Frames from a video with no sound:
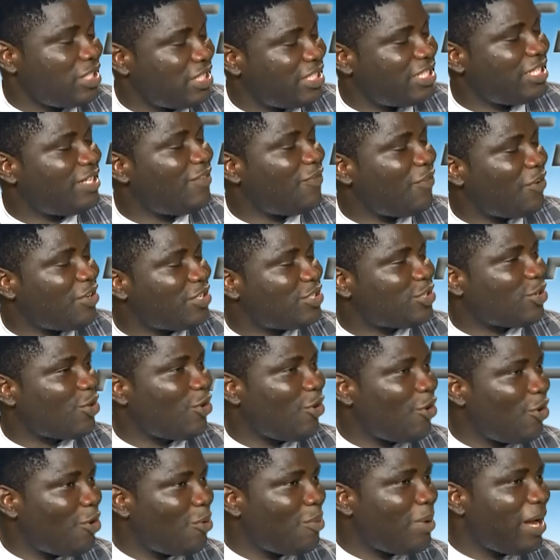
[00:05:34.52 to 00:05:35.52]
he did for his
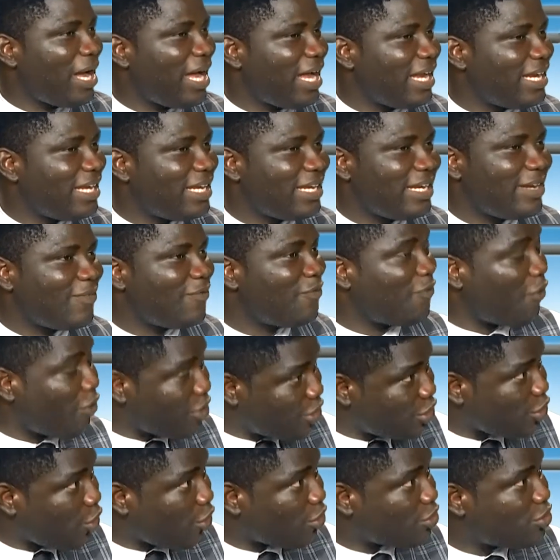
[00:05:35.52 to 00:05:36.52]
club and for
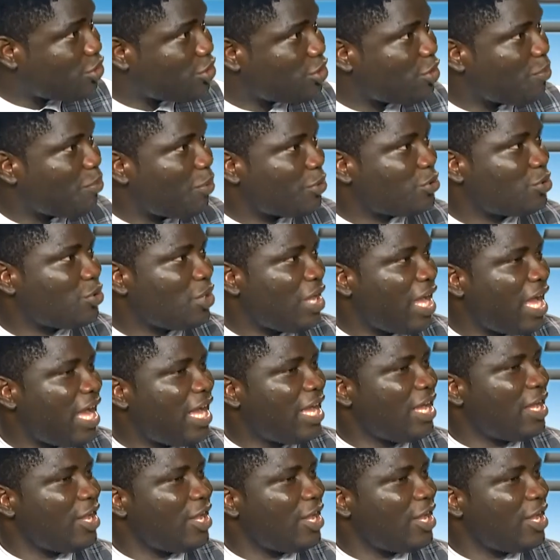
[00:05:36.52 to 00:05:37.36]
his country, Portugal.